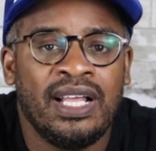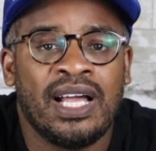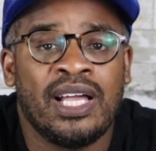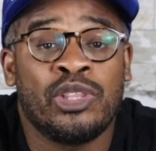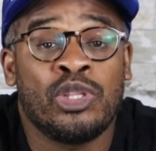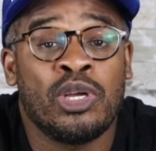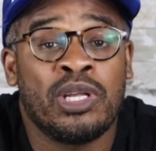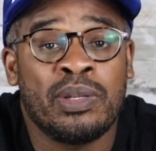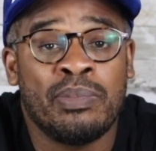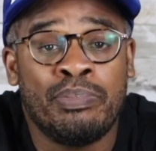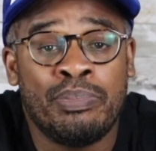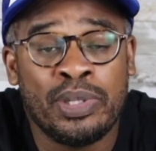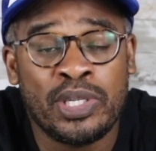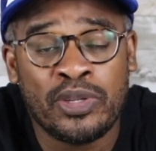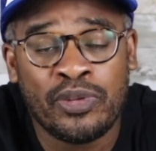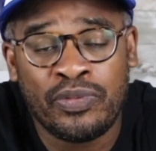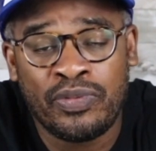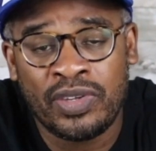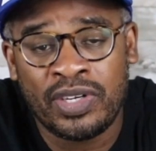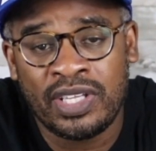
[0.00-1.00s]
I thought it
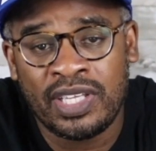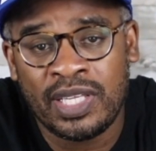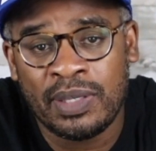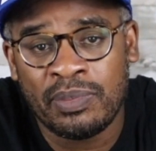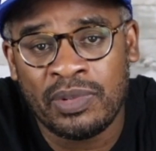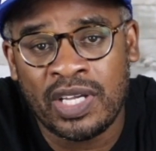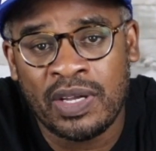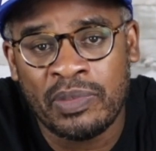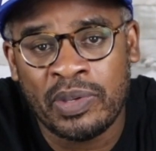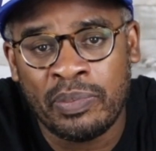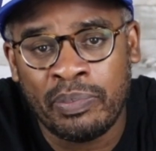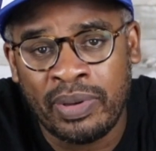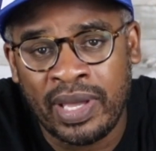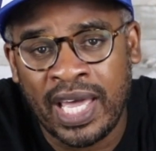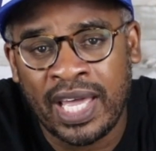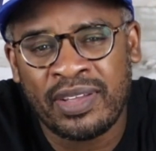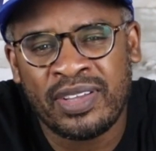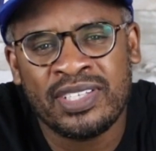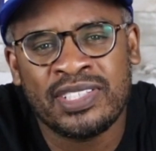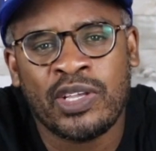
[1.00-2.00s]
benefited him coming
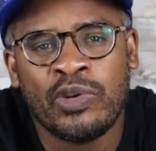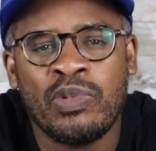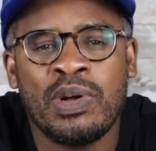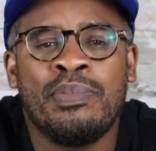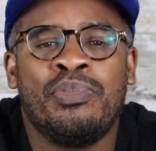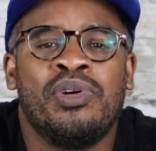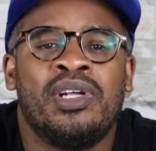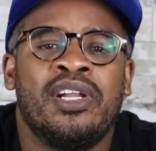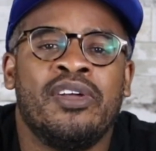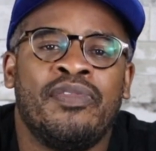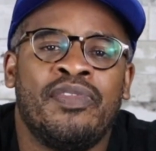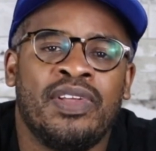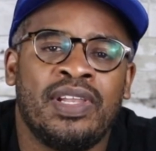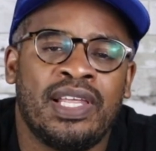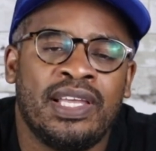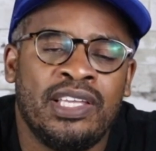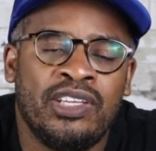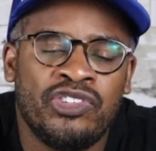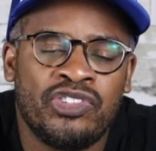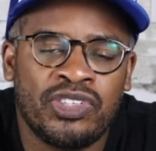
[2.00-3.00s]
back because at one point I felt
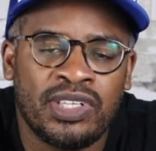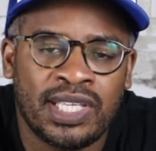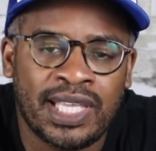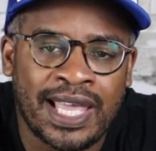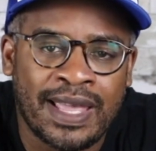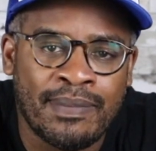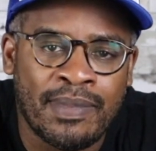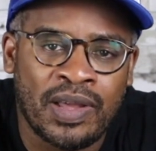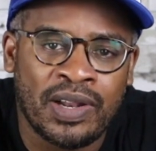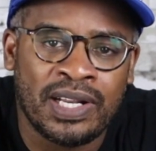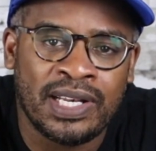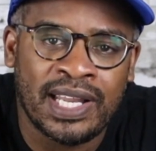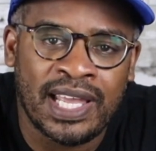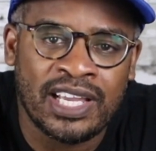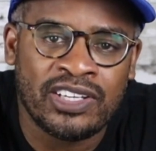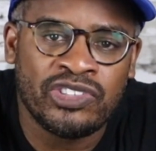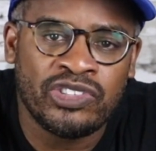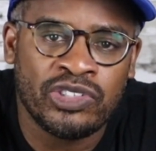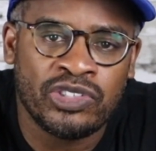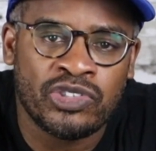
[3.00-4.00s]
like he should have came out on
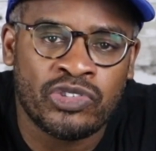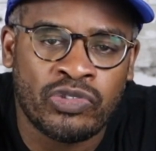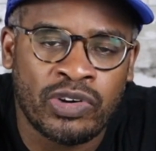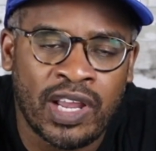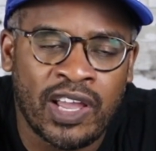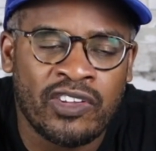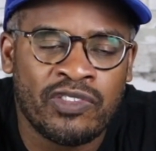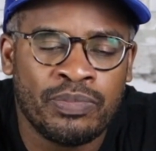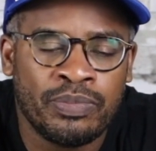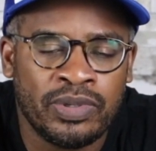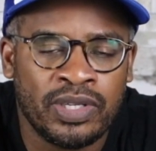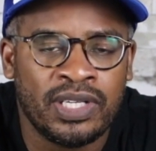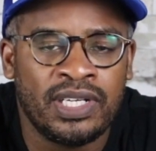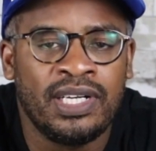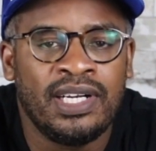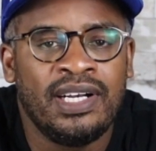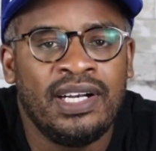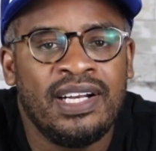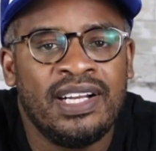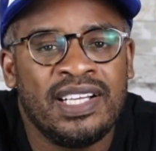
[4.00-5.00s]
last year's draft. But
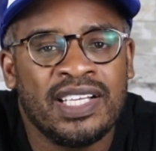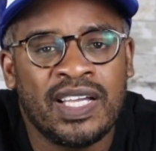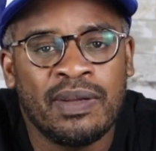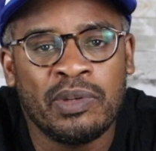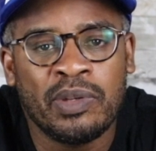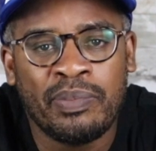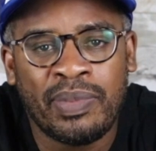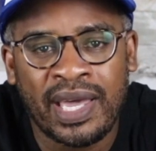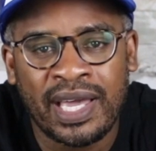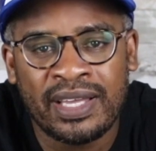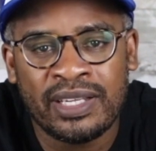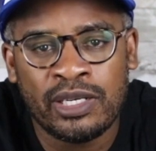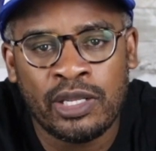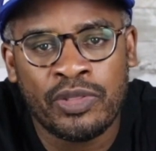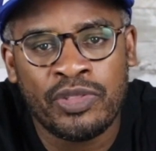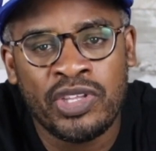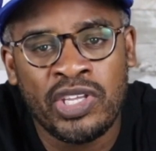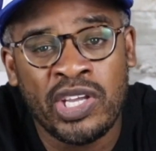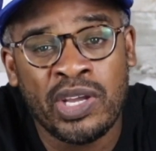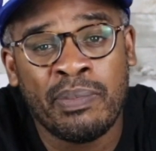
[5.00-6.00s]
coming back
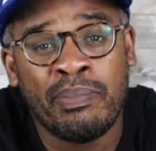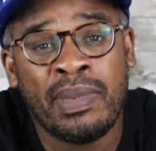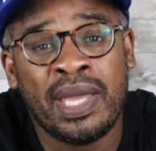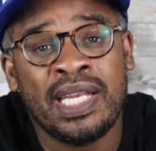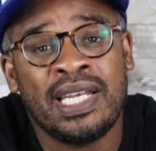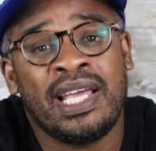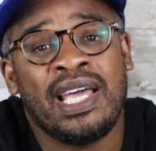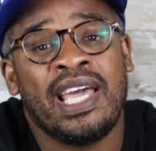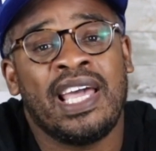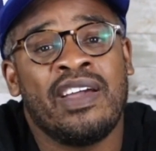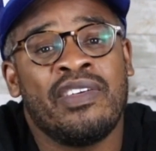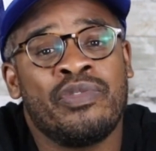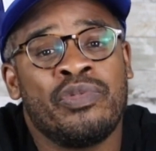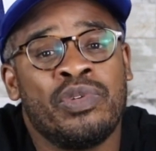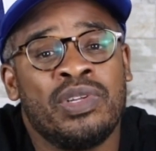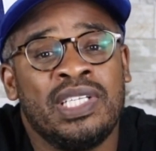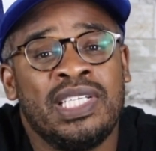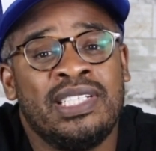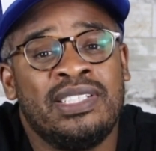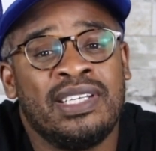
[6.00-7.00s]
another year may not have
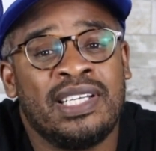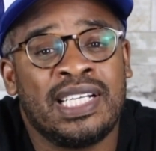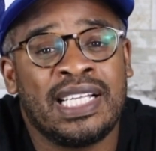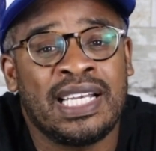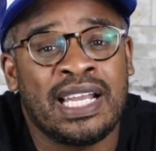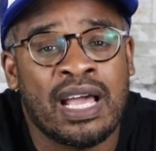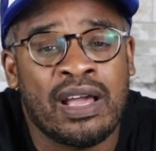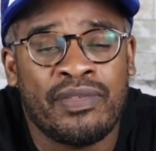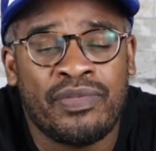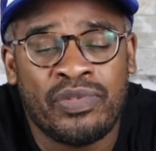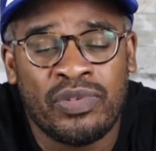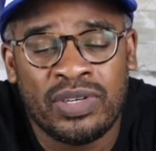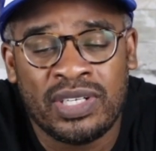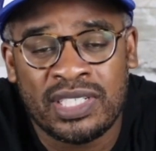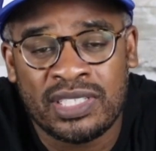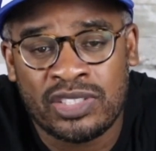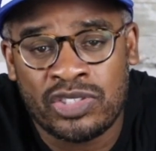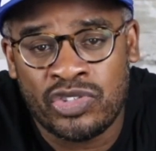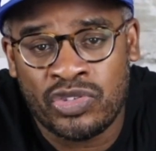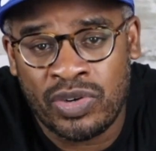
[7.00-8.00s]
really done a lot for
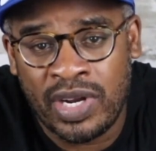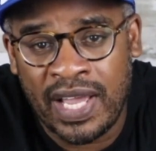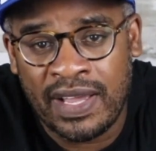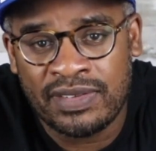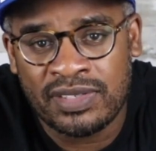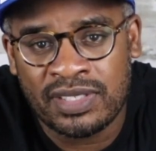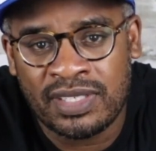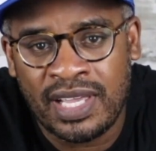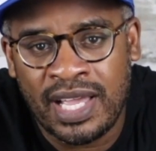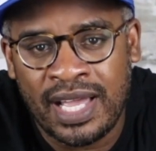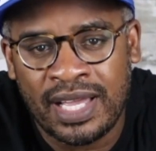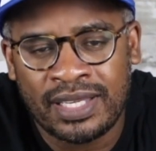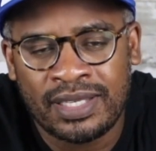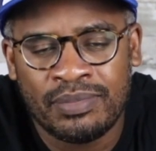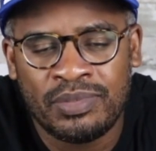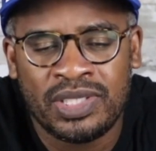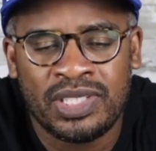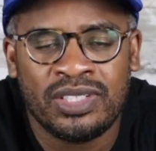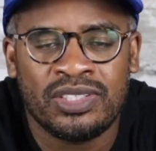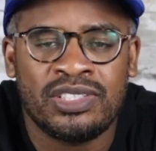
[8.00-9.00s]
his draft stock. I
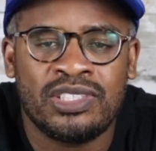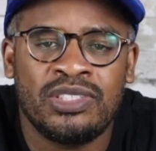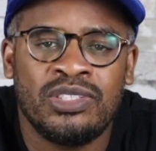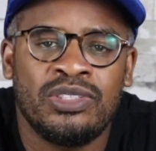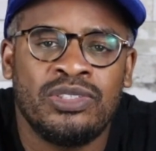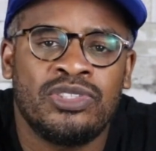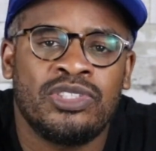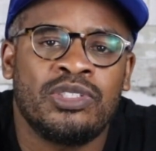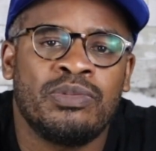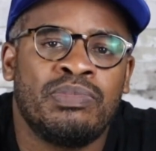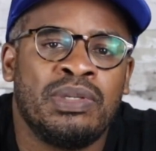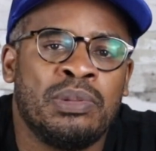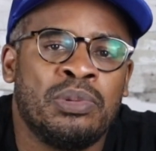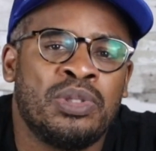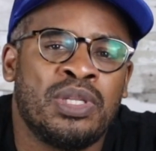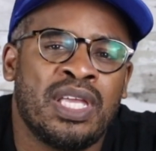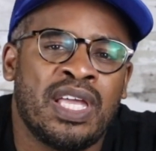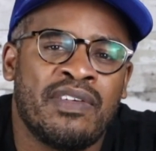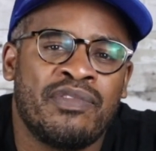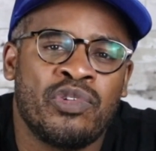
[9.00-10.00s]
mean, there's still some people
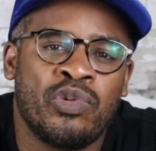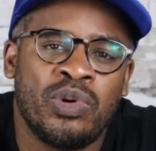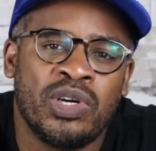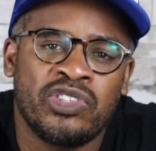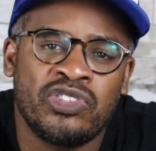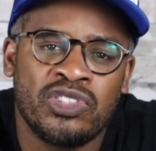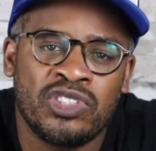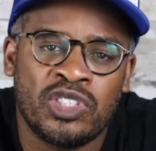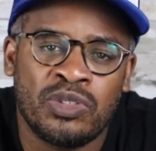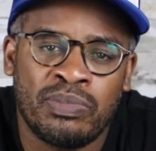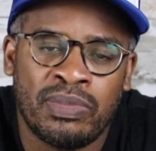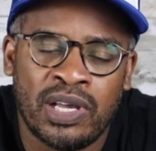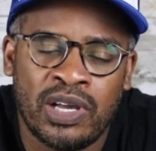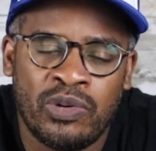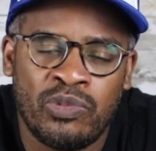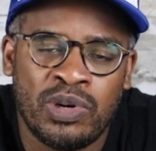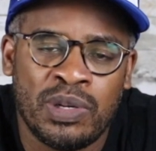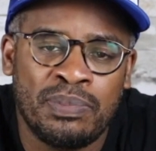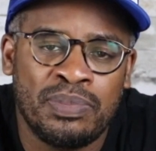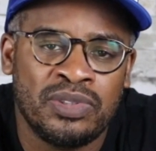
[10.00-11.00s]
that have questions about
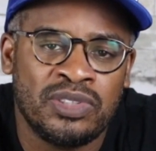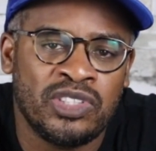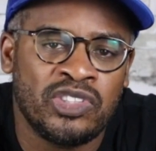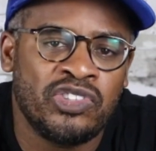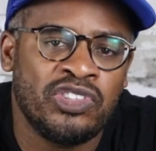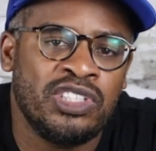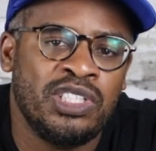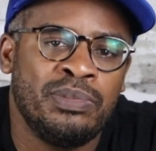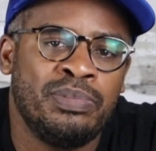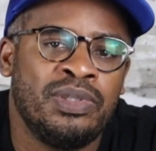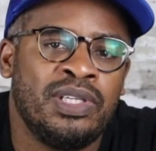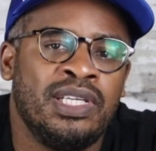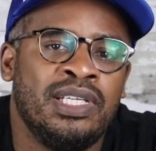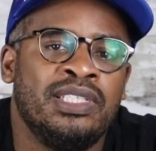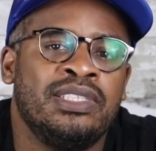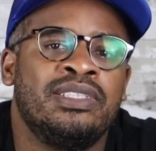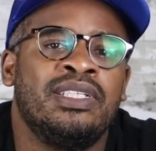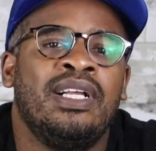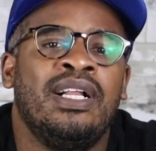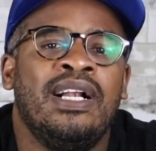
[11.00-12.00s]
what position he
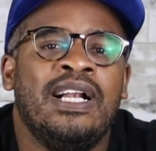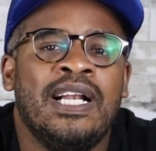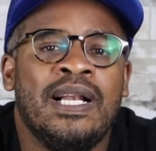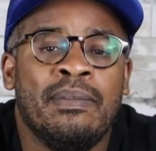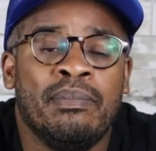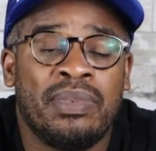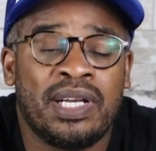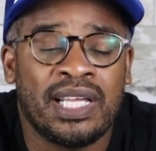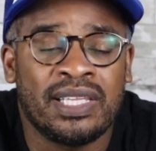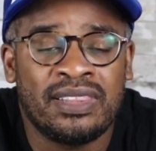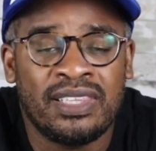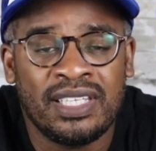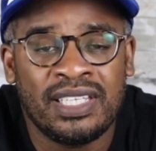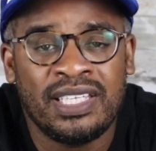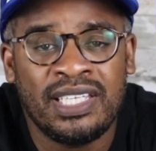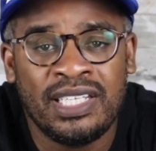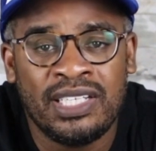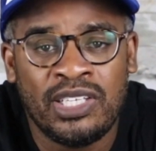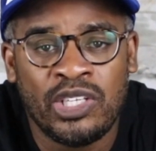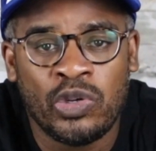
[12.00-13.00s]
plays. But I think
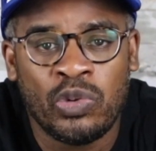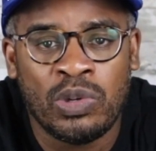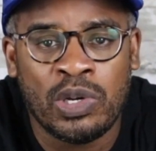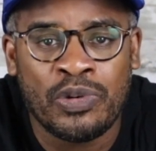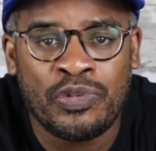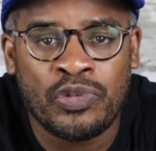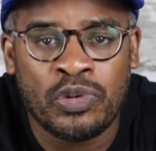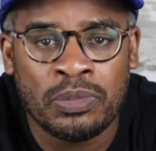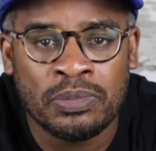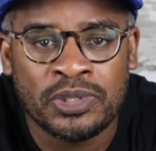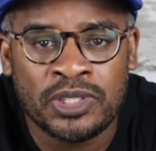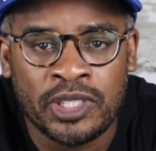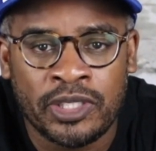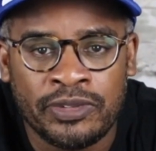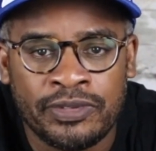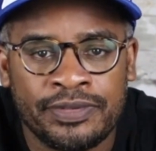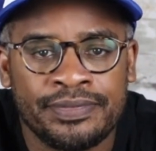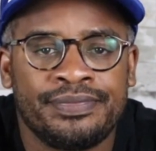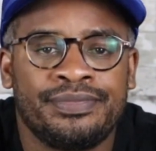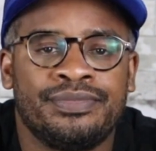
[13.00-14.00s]
he did well for himself.